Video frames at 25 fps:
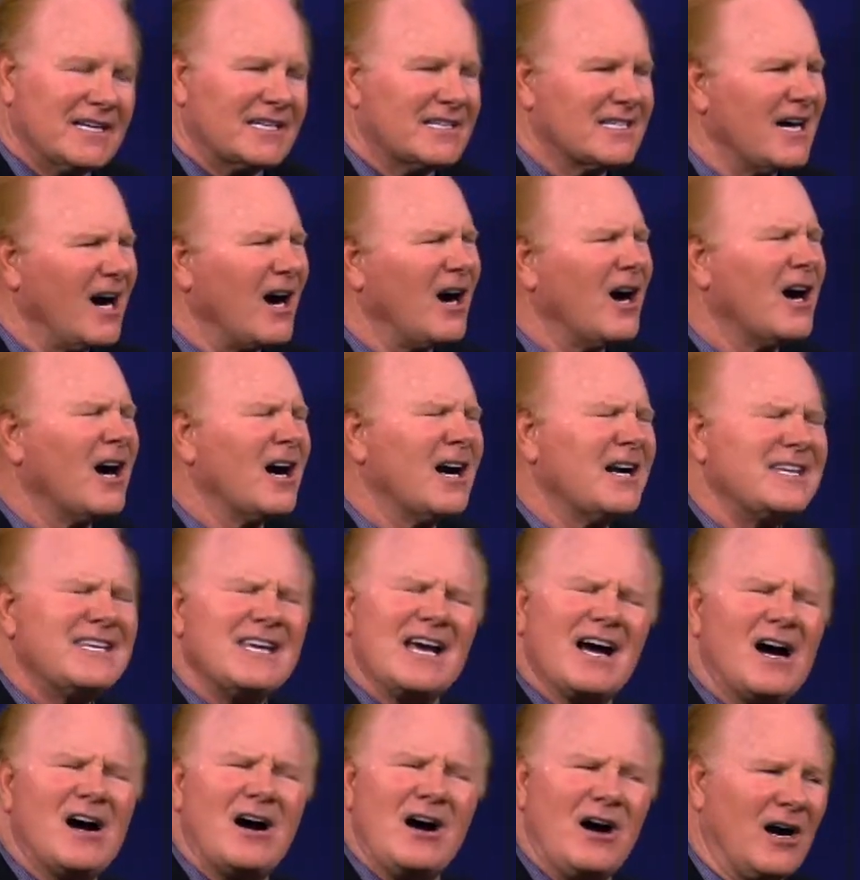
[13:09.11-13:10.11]
Guard
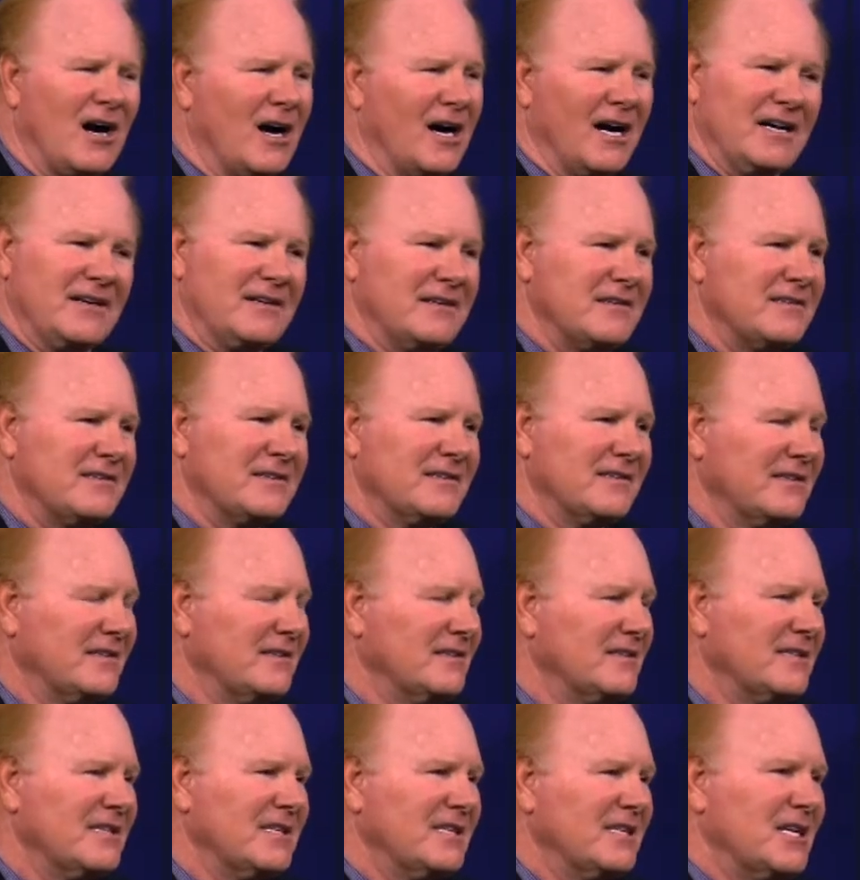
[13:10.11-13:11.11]
your heart.
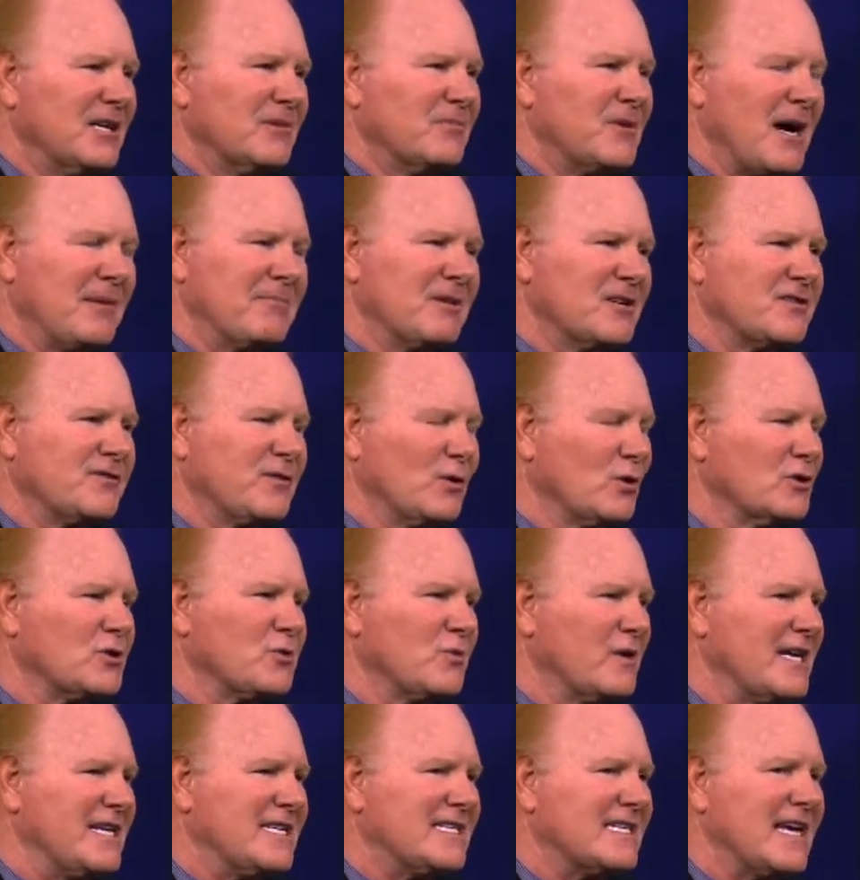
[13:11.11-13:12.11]
Proverbs
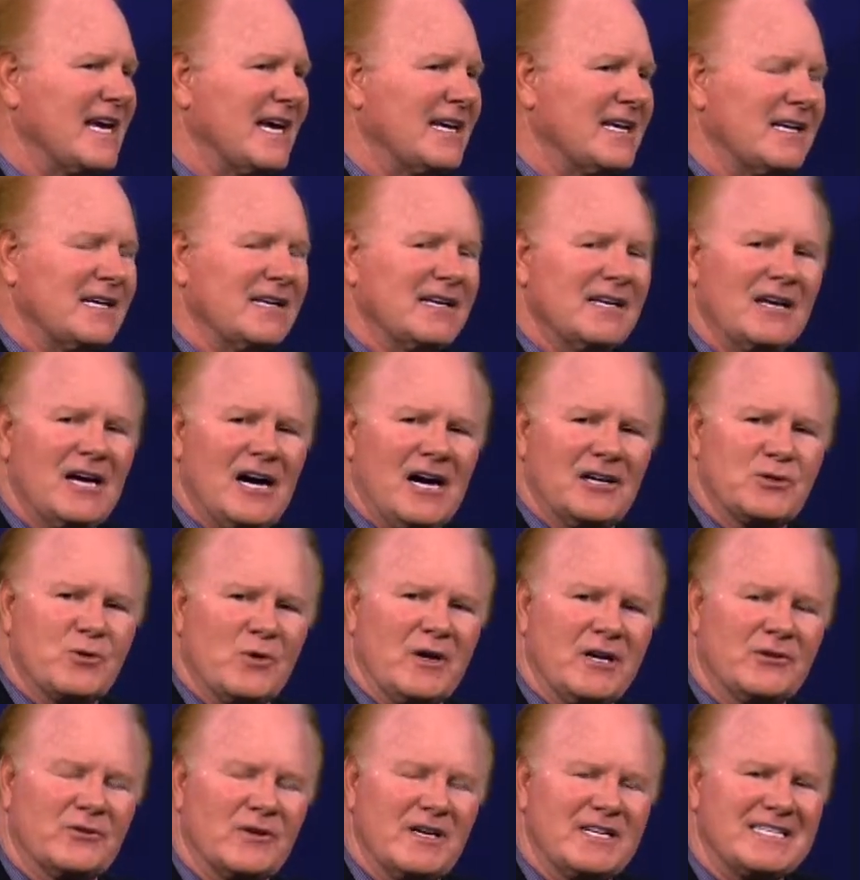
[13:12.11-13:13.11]

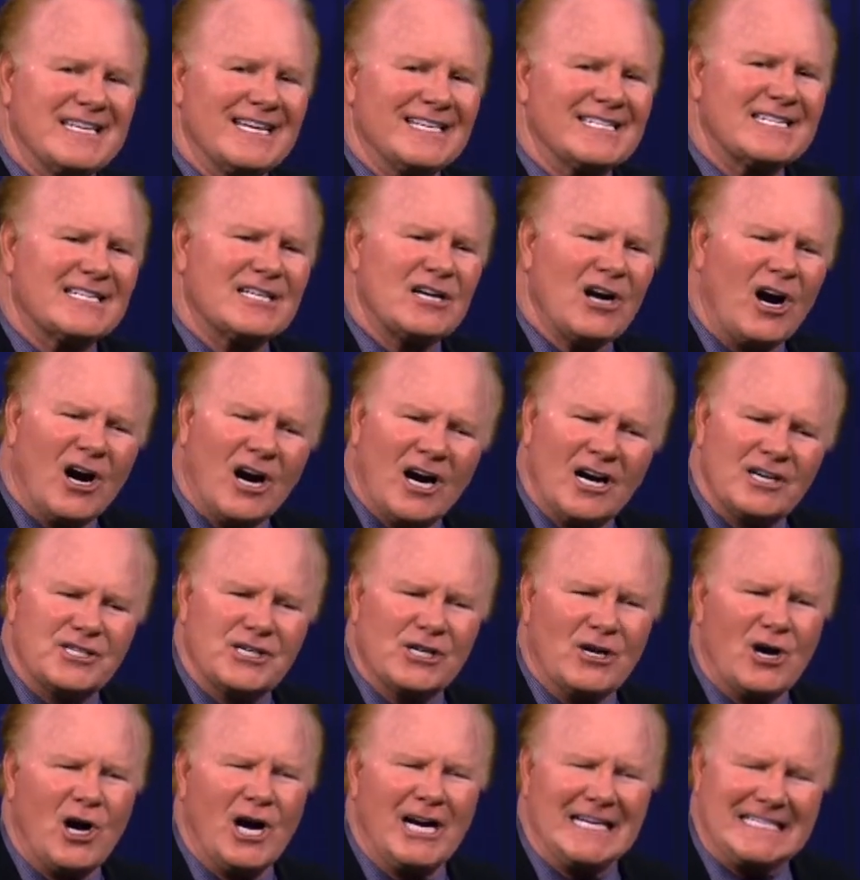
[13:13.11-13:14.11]
4:23 says, guard
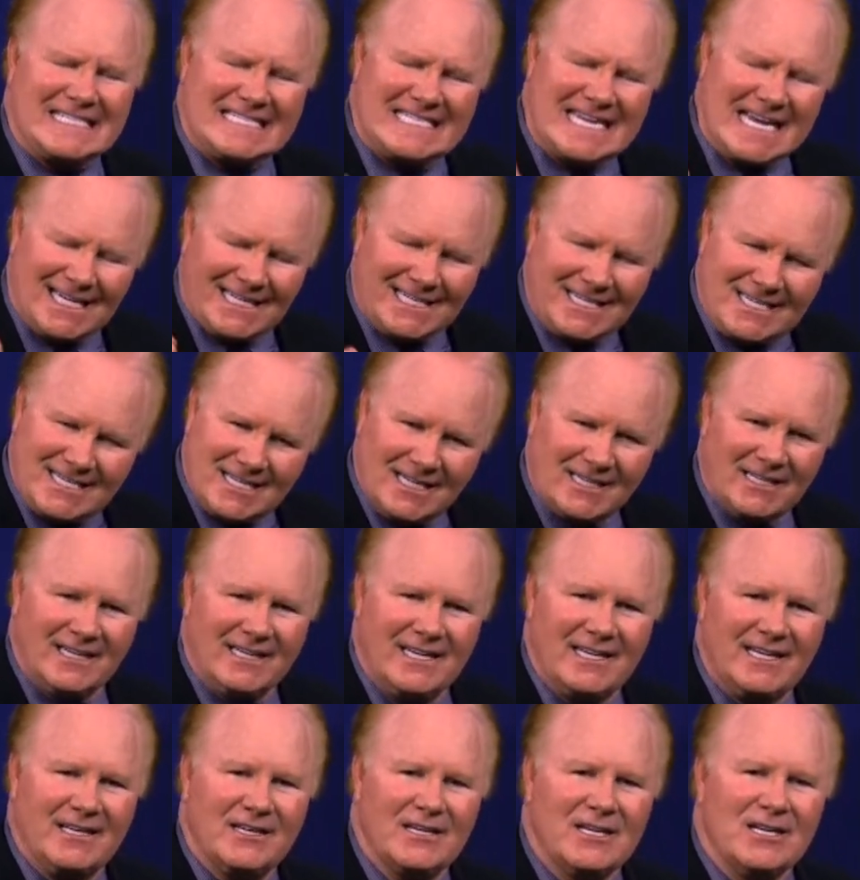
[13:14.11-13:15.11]
your heart
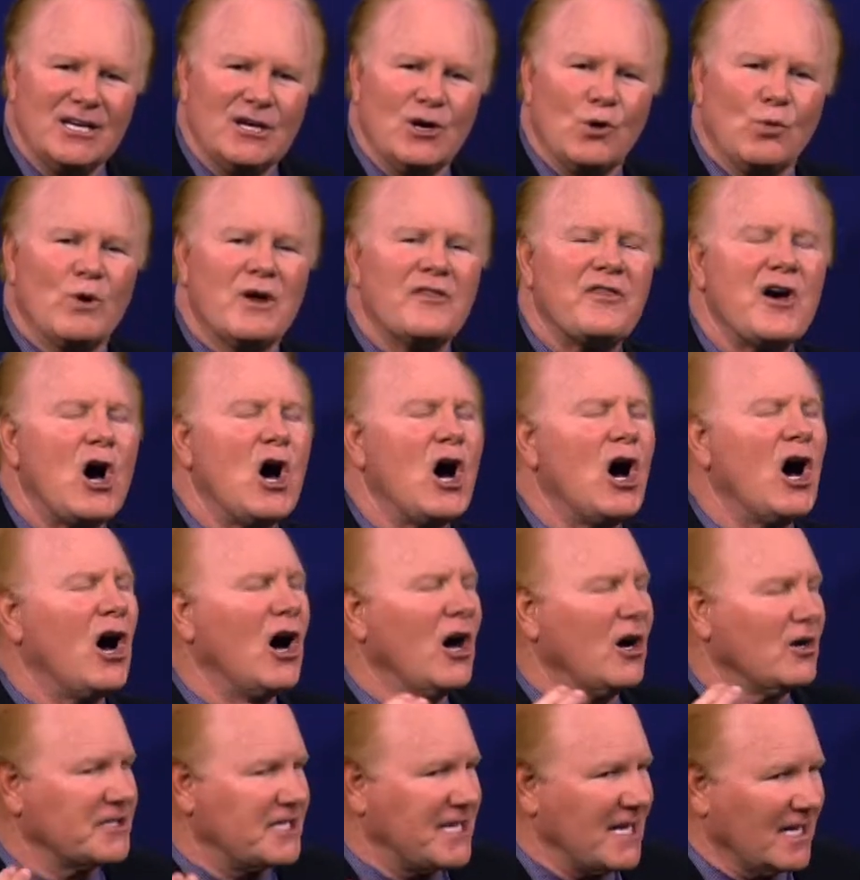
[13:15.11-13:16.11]
diligently with
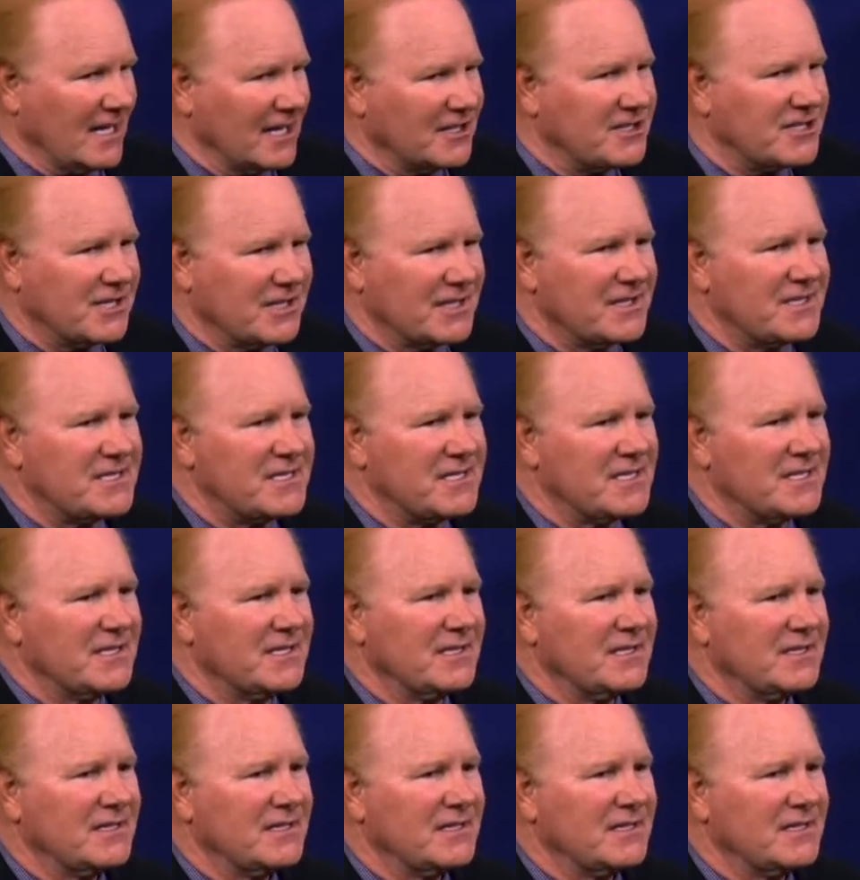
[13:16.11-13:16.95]
all diligence.